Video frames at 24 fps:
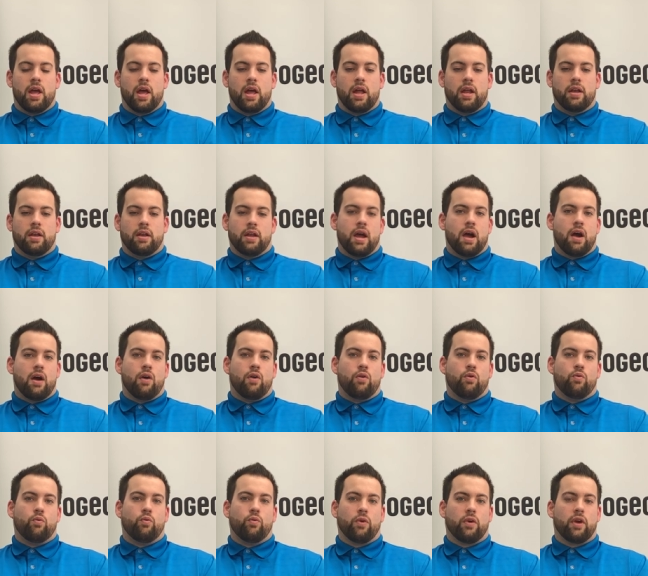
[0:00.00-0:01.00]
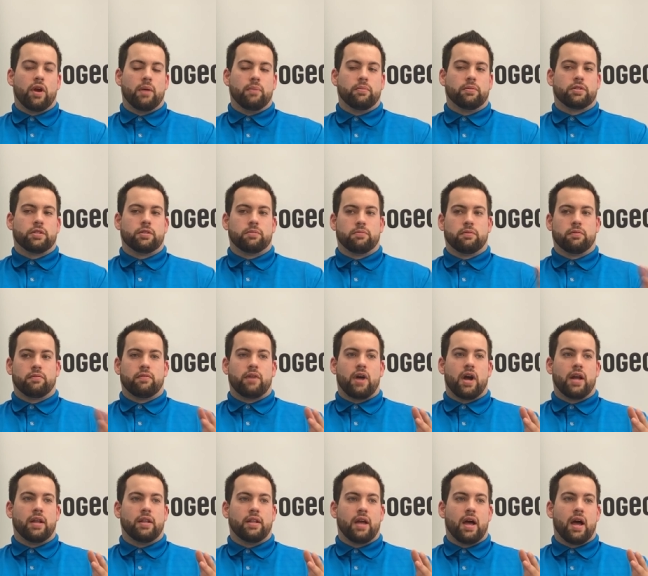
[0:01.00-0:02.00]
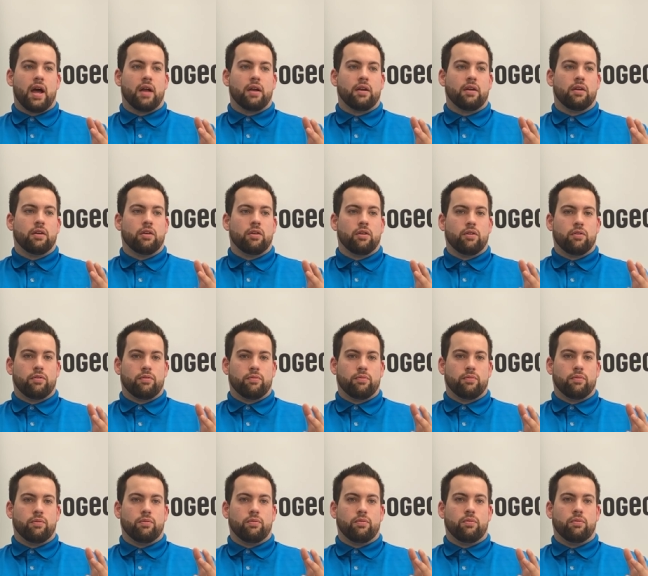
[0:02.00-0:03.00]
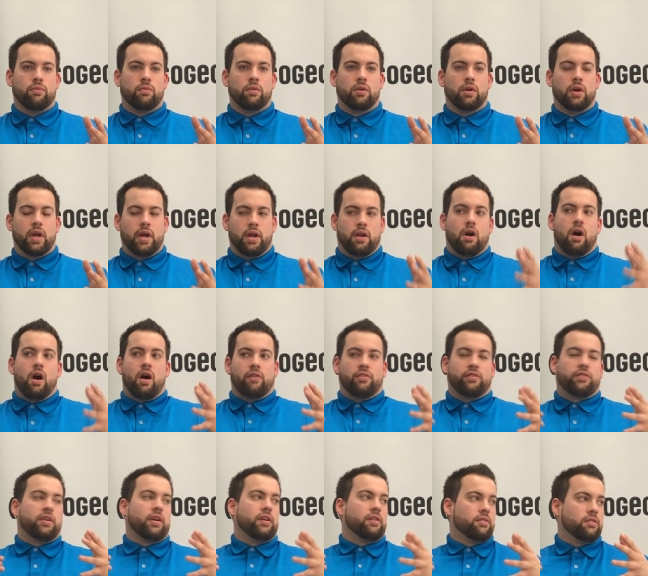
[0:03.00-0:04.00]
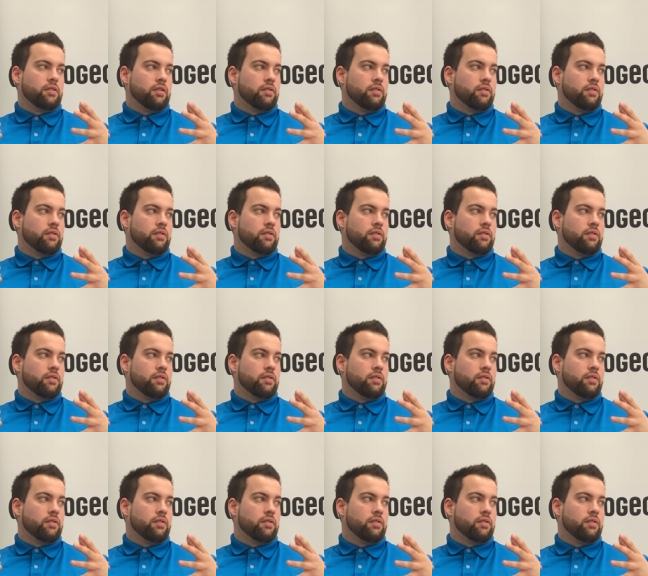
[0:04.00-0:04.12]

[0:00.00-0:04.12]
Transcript: and now we're able to provide that through an offsite